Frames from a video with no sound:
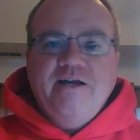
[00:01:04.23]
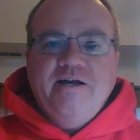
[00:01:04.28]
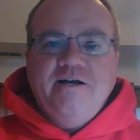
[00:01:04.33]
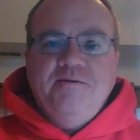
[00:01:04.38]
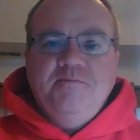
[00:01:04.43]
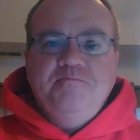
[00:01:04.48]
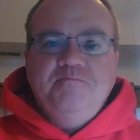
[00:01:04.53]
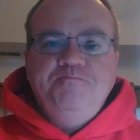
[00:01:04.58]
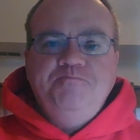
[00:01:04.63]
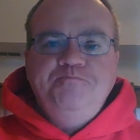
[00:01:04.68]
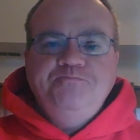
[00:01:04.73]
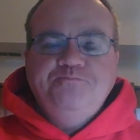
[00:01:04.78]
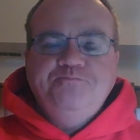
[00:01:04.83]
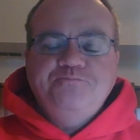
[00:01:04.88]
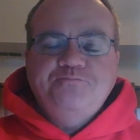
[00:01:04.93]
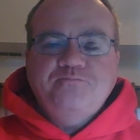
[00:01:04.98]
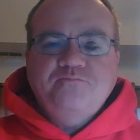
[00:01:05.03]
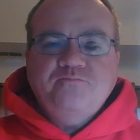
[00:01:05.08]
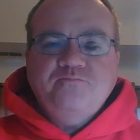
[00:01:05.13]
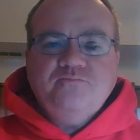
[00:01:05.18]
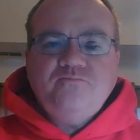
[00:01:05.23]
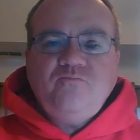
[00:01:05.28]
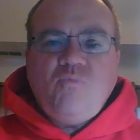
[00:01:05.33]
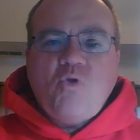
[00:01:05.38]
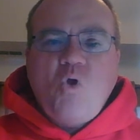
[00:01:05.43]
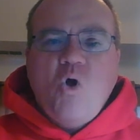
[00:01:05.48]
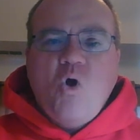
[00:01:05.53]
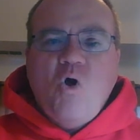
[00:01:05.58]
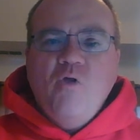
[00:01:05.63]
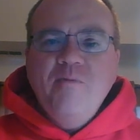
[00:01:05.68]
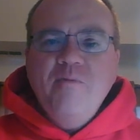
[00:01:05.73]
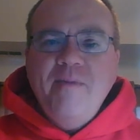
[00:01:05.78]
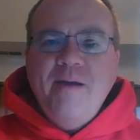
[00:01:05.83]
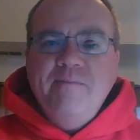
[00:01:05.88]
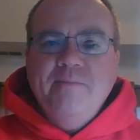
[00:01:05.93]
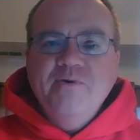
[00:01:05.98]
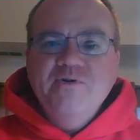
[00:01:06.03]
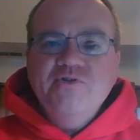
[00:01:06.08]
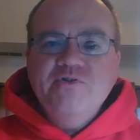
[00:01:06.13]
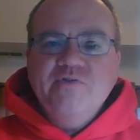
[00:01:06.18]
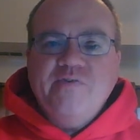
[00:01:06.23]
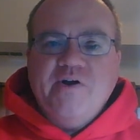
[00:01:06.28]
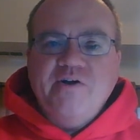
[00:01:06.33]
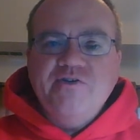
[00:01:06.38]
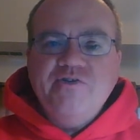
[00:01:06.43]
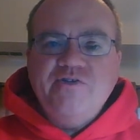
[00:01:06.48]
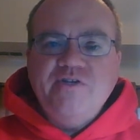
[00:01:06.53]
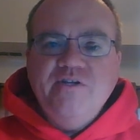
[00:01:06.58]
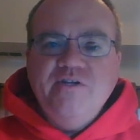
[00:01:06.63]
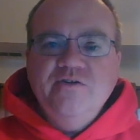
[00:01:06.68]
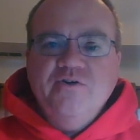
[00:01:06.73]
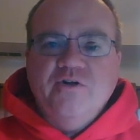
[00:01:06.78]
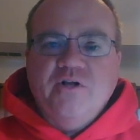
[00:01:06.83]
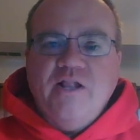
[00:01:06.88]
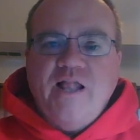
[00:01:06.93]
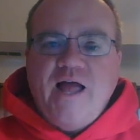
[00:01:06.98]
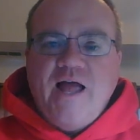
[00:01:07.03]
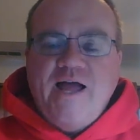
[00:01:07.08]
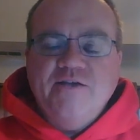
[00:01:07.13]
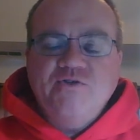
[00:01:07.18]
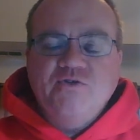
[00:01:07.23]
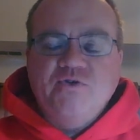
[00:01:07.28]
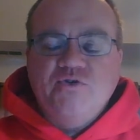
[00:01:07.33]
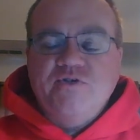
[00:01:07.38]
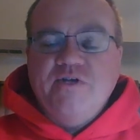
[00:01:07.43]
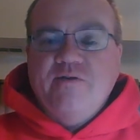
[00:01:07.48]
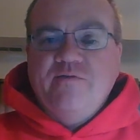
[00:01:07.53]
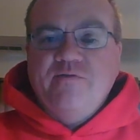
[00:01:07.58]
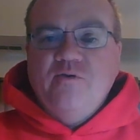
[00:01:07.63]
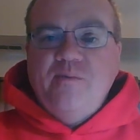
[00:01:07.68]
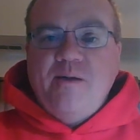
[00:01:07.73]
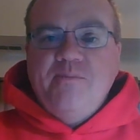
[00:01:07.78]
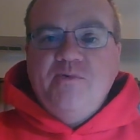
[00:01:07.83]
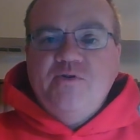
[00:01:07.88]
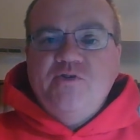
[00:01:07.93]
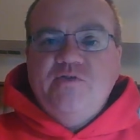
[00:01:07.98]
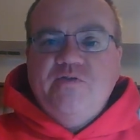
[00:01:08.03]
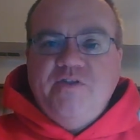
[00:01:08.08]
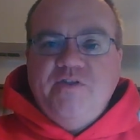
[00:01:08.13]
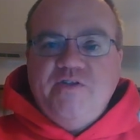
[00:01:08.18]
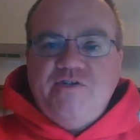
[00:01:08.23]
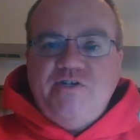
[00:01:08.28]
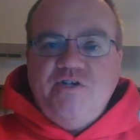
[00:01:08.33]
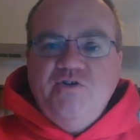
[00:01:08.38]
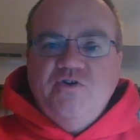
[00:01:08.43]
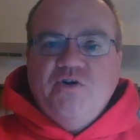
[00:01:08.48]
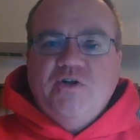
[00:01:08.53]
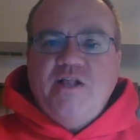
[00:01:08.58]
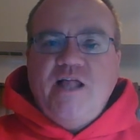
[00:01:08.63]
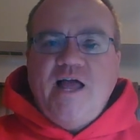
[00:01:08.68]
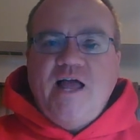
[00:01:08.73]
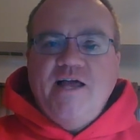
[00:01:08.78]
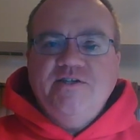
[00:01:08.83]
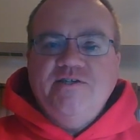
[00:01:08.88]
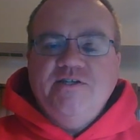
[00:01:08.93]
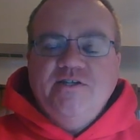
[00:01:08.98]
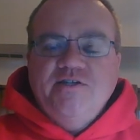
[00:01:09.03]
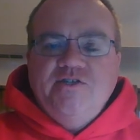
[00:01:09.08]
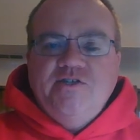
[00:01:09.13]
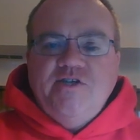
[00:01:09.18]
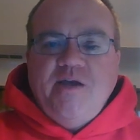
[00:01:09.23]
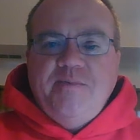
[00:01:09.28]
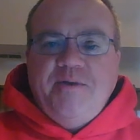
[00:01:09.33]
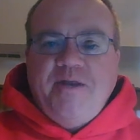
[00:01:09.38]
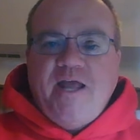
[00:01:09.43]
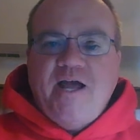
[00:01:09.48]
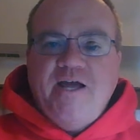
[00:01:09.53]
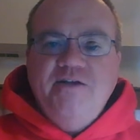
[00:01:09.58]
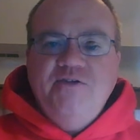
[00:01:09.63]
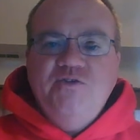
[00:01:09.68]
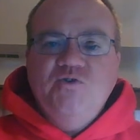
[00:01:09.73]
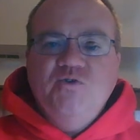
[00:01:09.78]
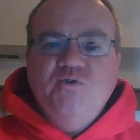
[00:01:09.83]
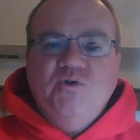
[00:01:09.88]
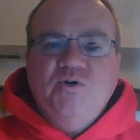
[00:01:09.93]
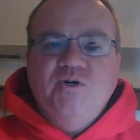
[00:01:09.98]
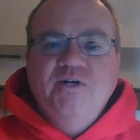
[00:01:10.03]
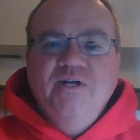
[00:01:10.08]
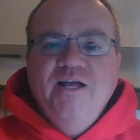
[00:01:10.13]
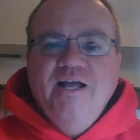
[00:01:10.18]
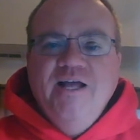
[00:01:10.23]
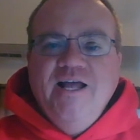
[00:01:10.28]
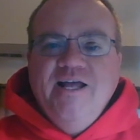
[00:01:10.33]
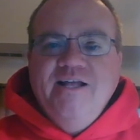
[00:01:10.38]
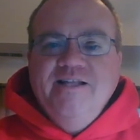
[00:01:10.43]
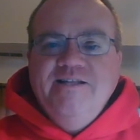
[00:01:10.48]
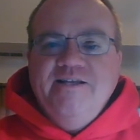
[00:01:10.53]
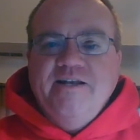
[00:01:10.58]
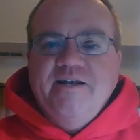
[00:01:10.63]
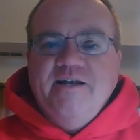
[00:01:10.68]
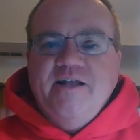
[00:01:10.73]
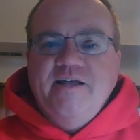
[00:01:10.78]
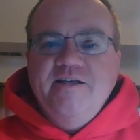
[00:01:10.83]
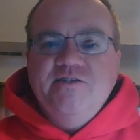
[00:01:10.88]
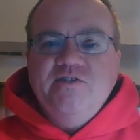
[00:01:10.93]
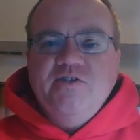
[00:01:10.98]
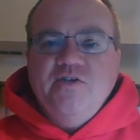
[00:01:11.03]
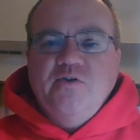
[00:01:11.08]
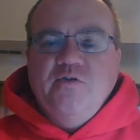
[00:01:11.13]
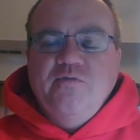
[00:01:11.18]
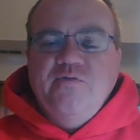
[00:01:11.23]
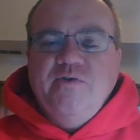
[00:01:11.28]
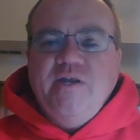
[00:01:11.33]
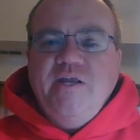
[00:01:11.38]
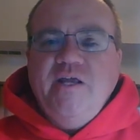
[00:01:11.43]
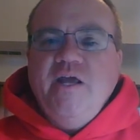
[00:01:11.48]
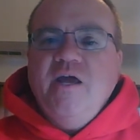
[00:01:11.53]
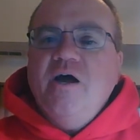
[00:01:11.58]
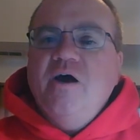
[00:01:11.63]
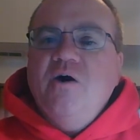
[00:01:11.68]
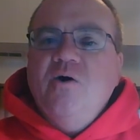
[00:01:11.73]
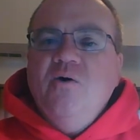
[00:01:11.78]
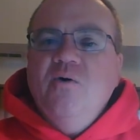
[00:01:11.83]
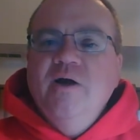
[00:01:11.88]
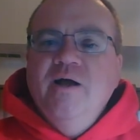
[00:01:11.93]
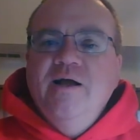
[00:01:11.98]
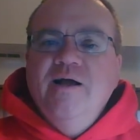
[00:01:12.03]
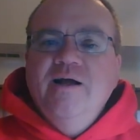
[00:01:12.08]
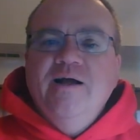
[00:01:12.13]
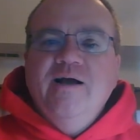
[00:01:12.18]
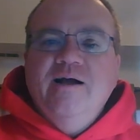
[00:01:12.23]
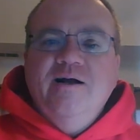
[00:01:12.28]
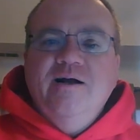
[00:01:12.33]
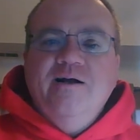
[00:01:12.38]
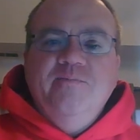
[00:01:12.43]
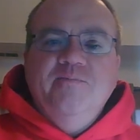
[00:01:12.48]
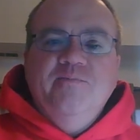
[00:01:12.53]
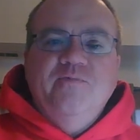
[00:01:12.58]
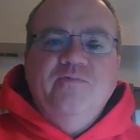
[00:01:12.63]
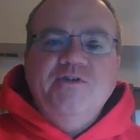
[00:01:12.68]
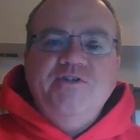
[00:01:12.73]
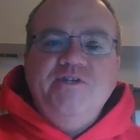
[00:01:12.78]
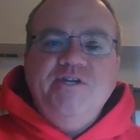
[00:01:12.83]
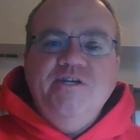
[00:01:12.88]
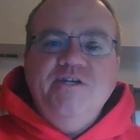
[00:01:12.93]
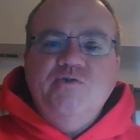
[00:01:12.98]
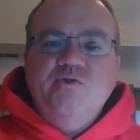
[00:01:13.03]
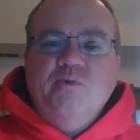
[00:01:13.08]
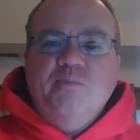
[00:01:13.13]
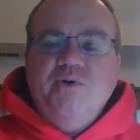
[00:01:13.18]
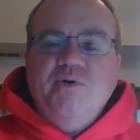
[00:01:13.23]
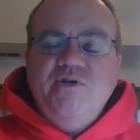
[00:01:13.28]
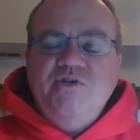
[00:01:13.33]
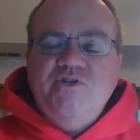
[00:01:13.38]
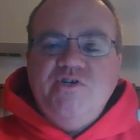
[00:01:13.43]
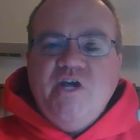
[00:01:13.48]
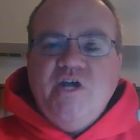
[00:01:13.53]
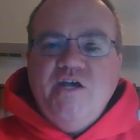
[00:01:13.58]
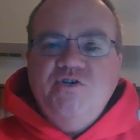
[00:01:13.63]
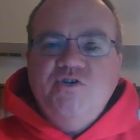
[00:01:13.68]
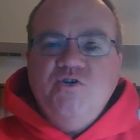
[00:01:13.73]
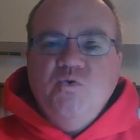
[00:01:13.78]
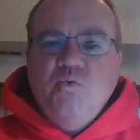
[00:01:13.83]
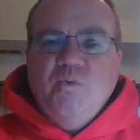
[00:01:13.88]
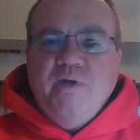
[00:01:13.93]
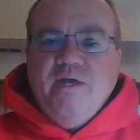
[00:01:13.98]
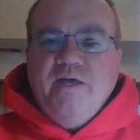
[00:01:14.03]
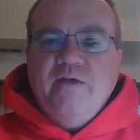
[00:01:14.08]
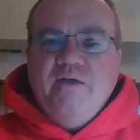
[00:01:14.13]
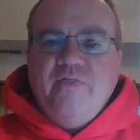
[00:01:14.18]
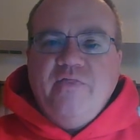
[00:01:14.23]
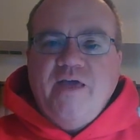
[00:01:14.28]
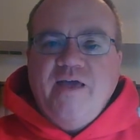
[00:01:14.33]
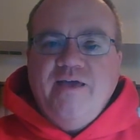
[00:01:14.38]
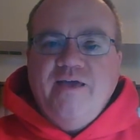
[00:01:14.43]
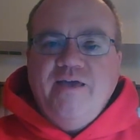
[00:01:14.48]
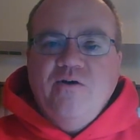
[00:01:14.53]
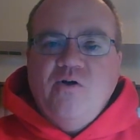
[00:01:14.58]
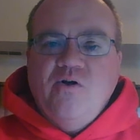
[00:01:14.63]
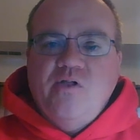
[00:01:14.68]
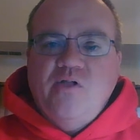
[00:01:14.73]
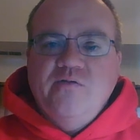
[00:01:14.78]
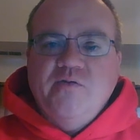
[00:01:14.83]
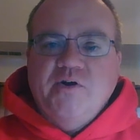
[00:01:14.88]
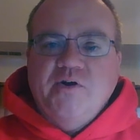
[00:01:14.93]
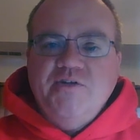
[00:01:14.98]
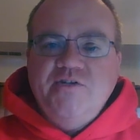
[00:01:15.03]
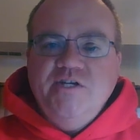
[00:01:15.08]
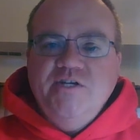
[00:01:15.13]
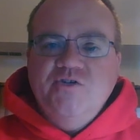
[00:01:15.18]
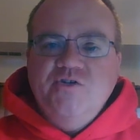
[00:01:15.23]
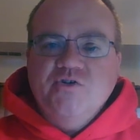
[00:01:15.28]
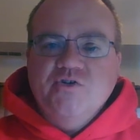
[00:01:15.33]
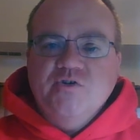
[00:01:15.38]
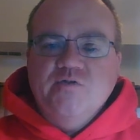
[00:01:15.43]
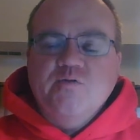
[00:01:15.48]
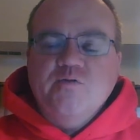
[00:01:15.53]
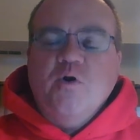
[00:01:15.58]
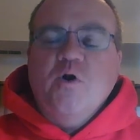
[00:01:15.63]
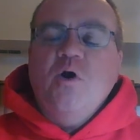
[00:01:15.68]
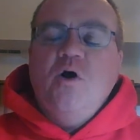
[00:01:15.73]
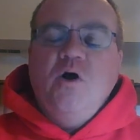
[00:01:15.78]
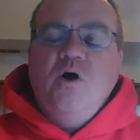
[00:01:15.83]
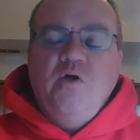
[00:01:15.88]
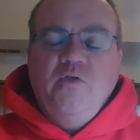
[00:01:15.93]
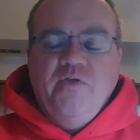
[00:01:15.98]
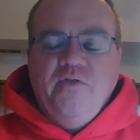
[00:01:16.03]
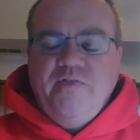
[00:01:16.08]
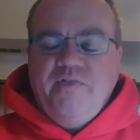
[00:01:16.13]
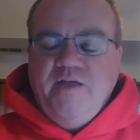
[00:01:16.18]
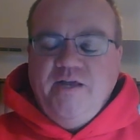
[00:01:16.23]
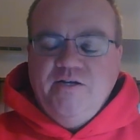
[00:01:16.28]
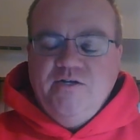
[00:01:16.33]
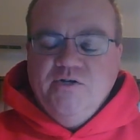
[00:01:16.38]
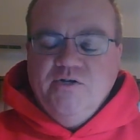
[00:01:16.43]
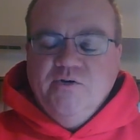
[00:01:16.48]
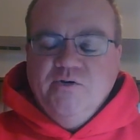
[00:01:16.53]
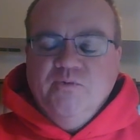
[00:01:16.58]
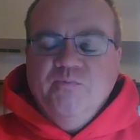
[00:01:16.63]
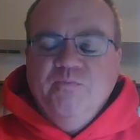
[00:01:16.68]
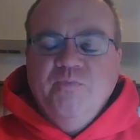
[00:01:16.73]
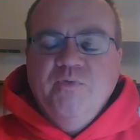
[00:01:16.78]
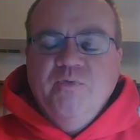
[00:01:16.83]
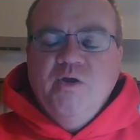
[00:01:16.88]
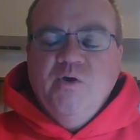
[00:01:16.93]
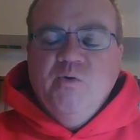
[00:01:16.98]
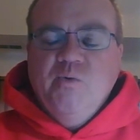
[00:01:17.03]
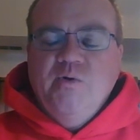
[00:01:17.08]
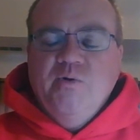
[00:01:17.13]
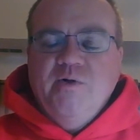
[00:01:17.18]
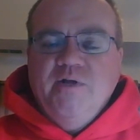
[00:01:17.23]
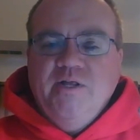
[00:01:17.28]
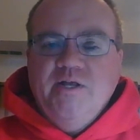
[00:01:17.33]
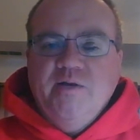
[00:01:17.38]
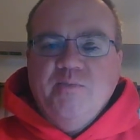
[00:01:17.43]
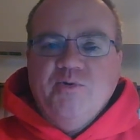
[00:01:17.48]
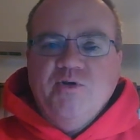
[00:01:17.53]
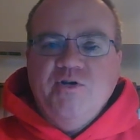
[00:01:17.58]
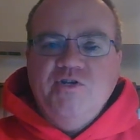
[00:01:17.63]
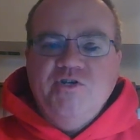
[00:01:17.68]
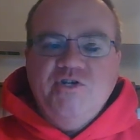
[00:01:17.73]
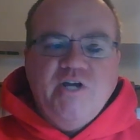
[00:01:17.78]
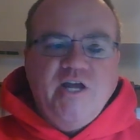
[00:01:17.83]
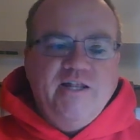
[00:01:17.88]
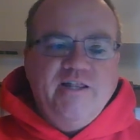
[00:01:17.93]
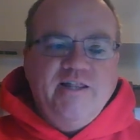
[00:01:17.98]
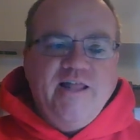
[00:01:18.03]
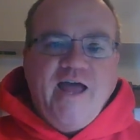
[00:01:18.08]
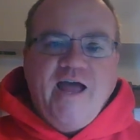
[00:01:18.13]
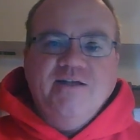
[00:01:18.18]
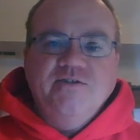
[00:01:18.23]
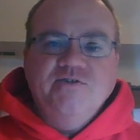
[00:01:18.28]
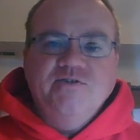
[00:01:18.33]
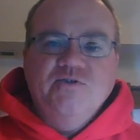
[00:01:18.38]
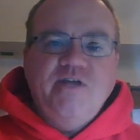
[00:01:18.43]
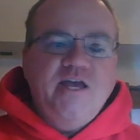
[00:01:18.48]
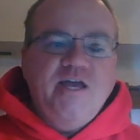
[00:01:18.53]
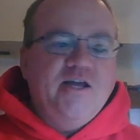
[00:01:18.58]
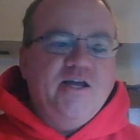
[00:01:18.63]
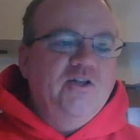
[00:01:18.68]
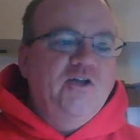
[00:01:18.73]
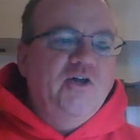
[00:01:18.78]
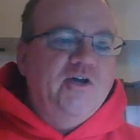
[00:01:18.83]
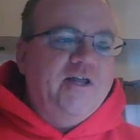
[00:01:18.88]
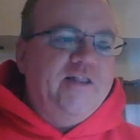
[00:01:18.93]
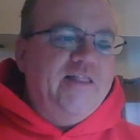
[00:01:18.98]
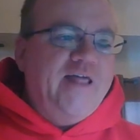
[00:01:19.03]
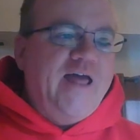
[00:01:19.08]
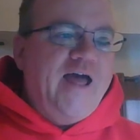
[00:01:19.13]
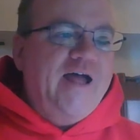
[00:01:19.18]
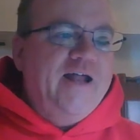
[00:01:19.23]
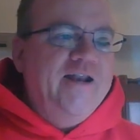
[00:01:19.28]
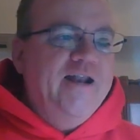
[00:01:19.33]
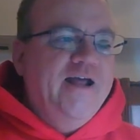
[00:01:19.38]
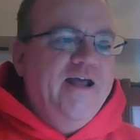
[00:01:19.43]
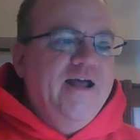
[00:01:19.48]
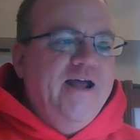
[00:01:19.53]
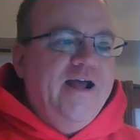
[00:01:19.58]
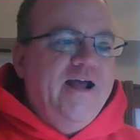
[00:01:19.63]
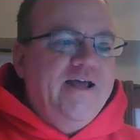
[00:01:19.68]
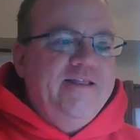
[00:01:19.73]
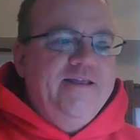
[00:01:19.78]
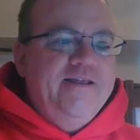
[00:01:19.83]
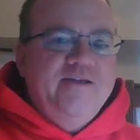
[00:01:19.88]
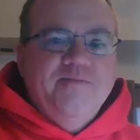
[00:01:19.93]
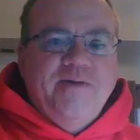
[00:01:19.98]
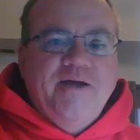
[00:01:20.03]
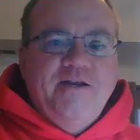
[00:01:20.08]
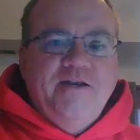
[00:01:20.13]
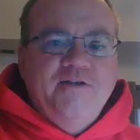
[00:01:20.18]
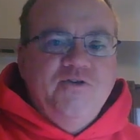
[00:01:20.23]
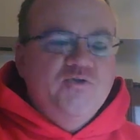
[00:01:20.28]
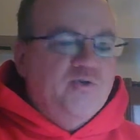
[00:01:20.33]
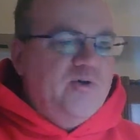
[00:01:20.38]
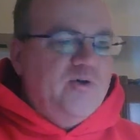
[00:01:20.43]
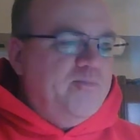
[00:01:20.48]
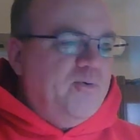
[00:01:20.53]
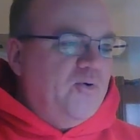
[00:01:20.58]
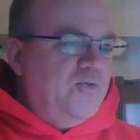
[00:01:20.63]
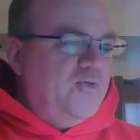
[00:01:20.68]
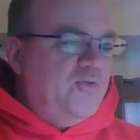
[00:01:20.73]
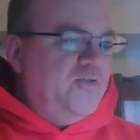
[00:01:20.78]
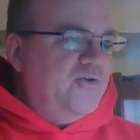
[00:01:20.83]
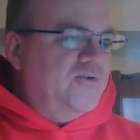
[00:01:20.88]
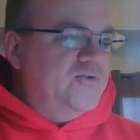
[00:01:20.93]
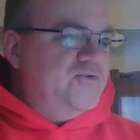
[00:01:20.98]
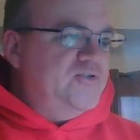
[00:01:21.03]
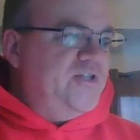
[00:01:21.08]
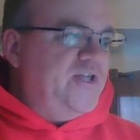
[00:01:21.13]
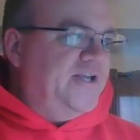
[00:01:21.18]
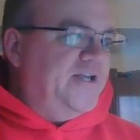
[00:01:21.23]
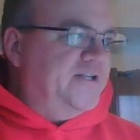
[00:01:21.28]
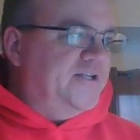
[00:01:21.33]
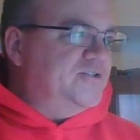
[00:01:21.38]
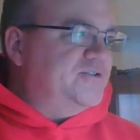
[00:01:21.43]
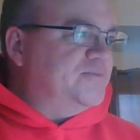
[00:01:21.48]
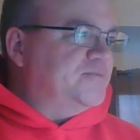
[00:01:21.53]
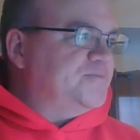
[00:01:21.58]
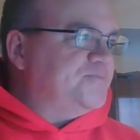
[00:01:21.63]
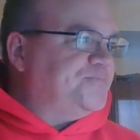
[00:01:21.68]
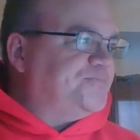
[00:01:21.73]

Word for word: um, all the members of our senior class, or several members of the senior class at the Chamonix High School, did a nice little video um, for Teacher Appreciation Week, thanking all of our teachers for all that they do. We really appreciate that. So take a look at that. I think you might enjoy both of those things.